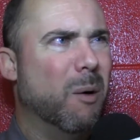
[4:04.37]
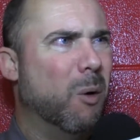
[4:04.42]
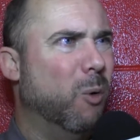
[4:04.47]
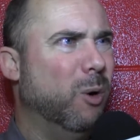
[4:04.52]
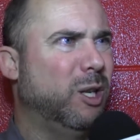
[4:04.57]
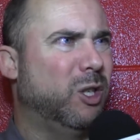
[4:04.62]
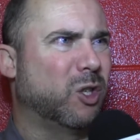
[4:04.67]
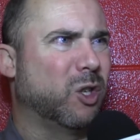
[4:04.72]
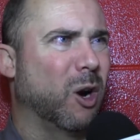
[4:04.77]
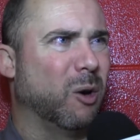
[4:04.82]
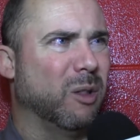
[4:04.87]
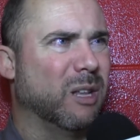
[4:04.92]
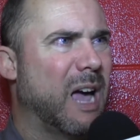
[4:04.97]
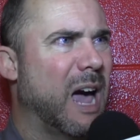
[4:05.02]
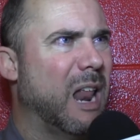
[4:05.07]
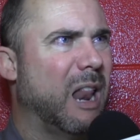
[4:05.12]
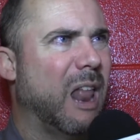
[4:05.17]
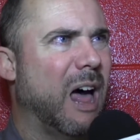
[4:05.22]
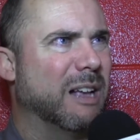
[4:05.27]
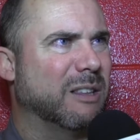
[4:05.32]
But we certainly
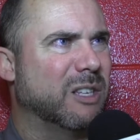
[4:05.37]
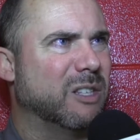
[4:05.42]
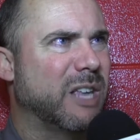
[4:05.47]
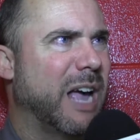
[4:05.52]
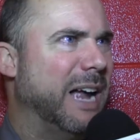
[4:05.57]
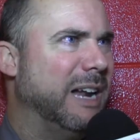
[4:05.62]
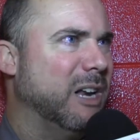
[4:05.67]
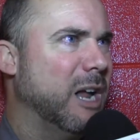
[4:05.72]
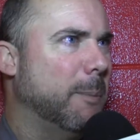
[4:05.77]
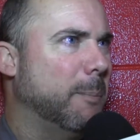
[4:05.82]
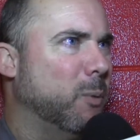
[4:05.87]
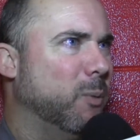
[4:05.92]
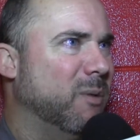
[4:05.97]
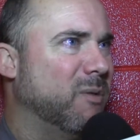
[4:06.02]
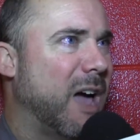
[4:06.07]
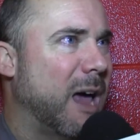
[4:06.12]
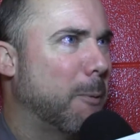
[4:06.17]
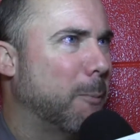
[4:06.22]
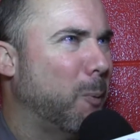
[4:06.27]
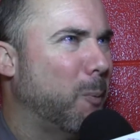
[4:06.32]
got a lot to tighten up and
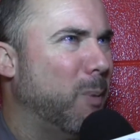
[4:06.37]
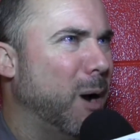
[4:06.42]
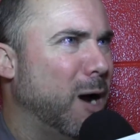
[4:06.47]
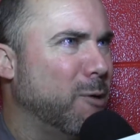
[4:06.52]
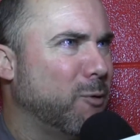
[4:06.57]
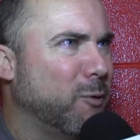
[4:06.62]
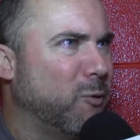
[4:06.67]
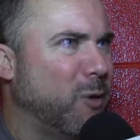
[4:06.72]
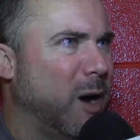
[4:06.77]
we've got to prepare for